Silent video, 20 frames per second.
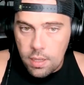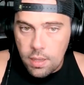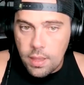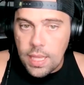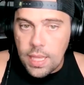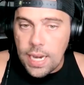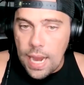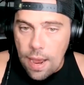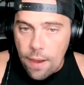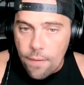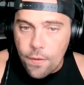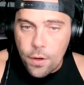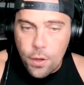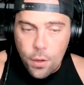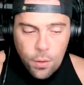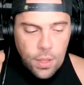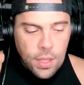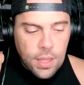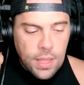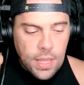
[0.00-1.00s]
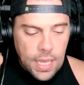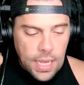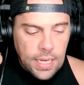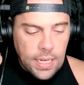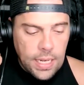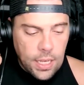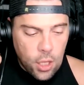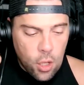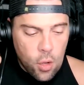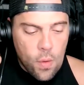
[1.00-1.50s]
than ever do the thing
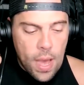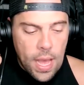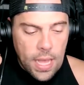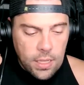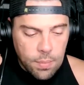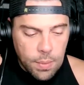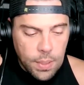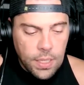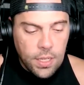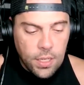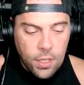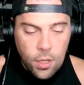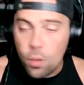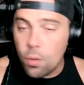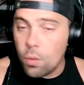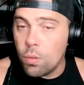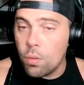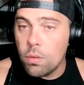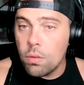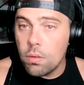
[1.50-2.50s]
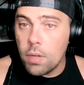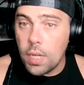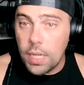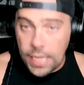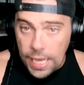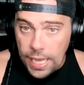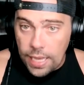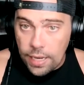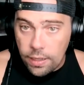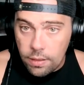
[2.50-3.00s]
that you asked me to do
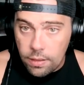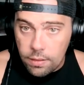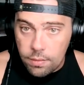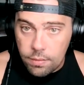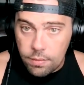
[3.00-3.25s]
again.